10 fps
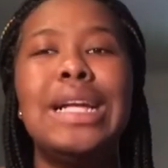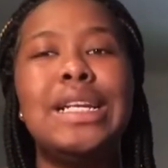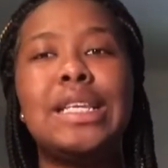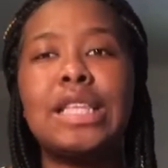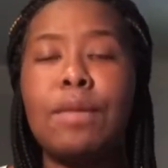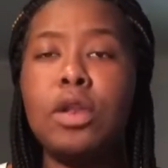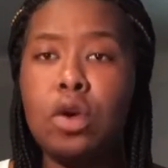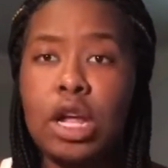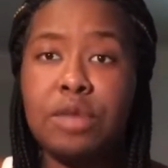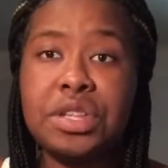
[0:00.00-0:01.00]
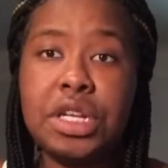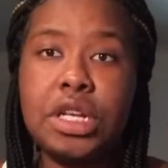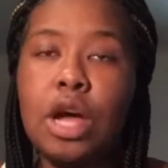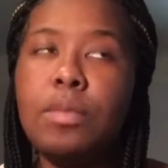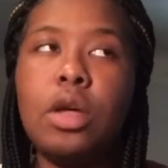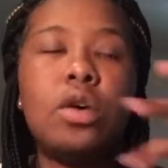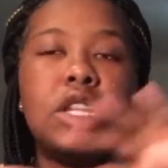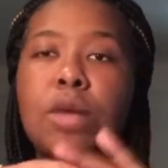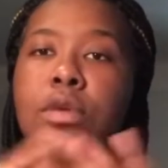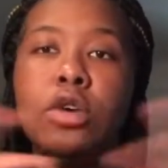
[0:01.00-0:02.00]
just let me know in the comment section down below, because
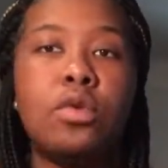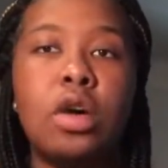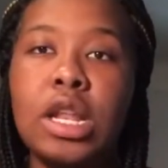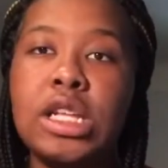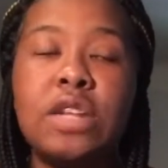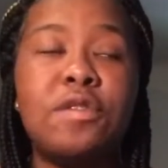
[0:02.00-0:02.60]
I'm good with all that stuff,